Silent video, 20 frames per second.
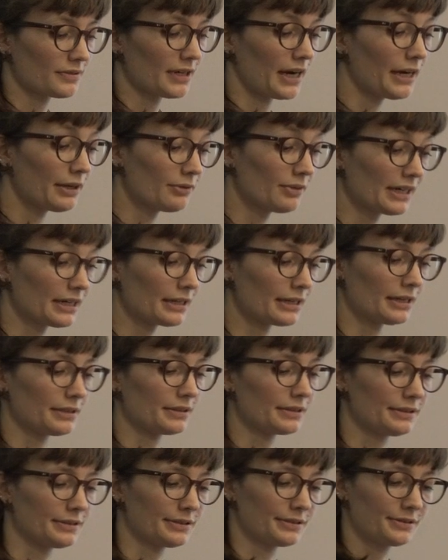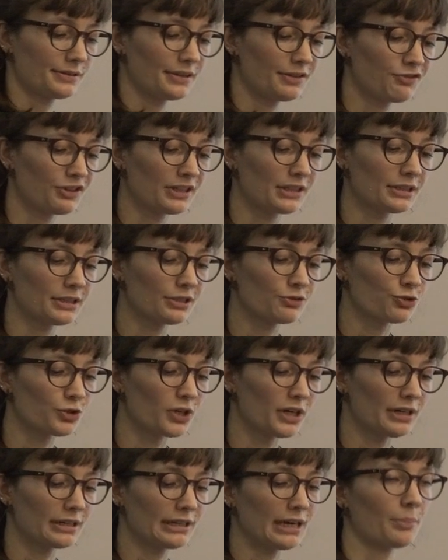tiring and difficult
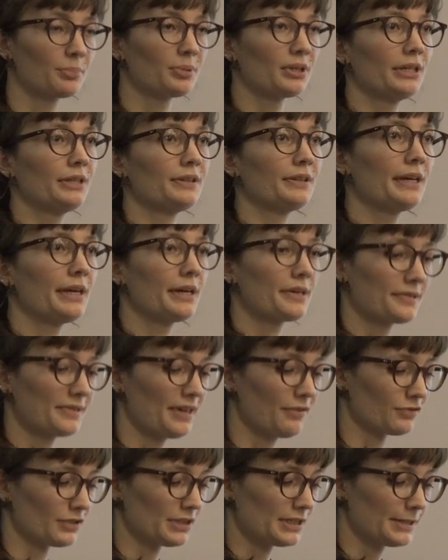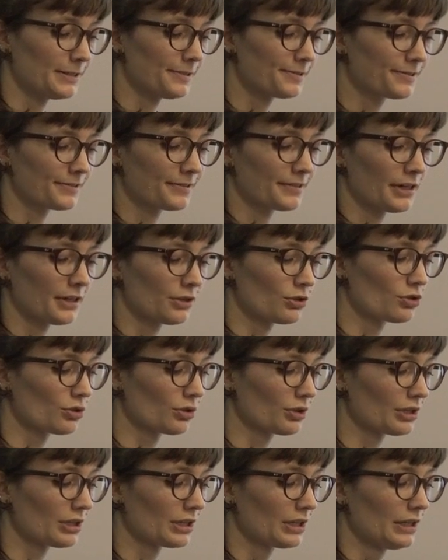for a couple in their 70s and
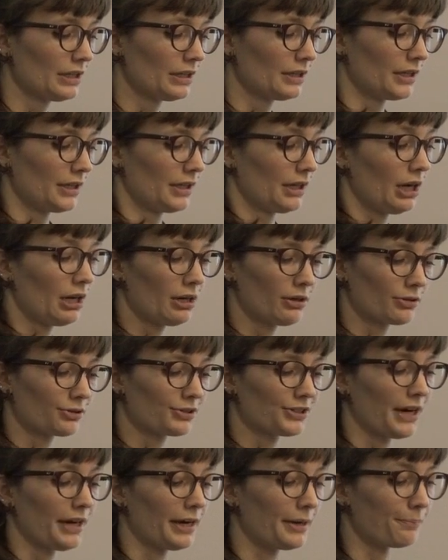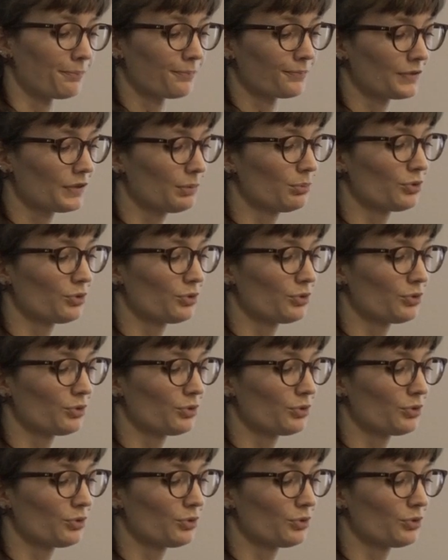took a long time. The